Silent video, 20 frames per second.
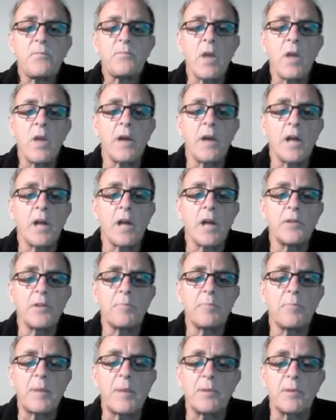
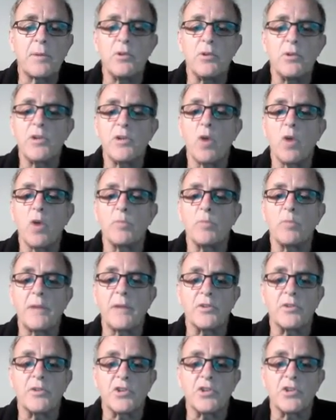And people are using old
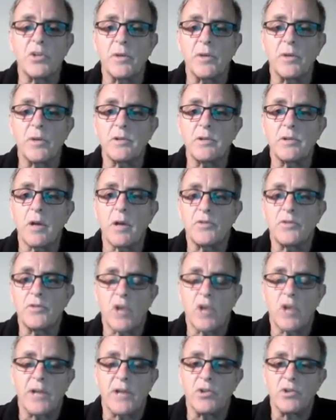methods to do it. Life's
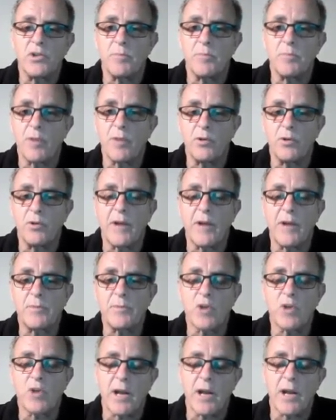changing,
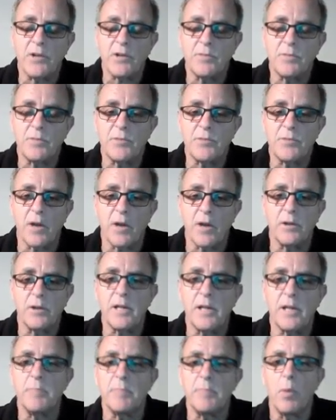programs change, so you
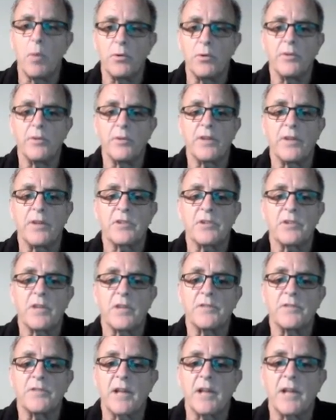need modern
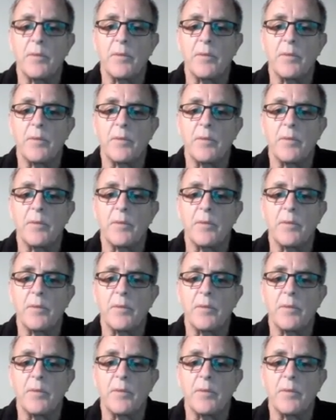stuff to get